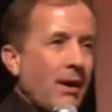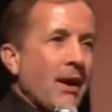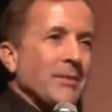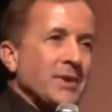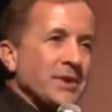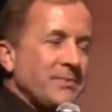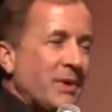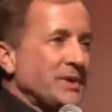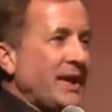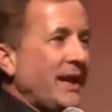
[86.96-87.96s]
No harm. You're
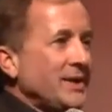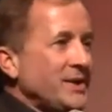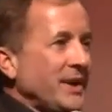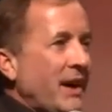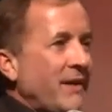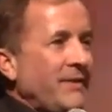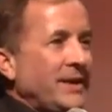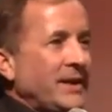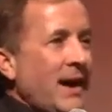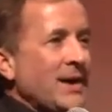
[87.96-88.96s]
just more skittish and
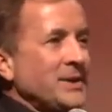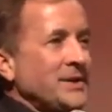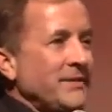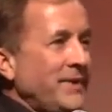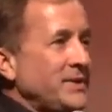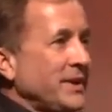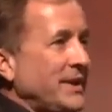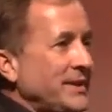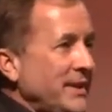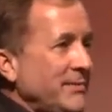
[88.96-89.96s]
careful and cautious and
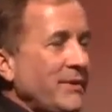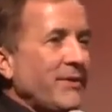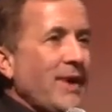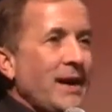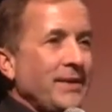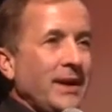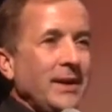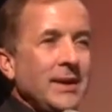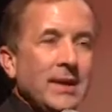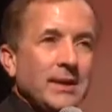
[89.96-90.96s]
vigilant, and you move around
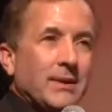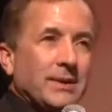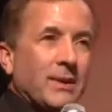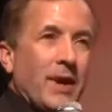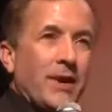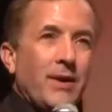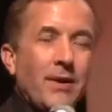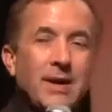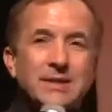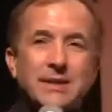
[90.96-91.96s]
the weird
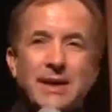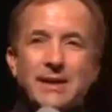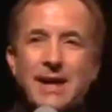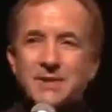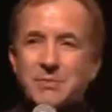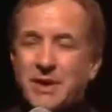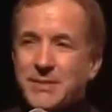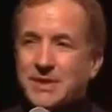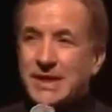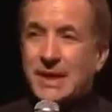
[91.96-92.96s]
noise, and that's pretty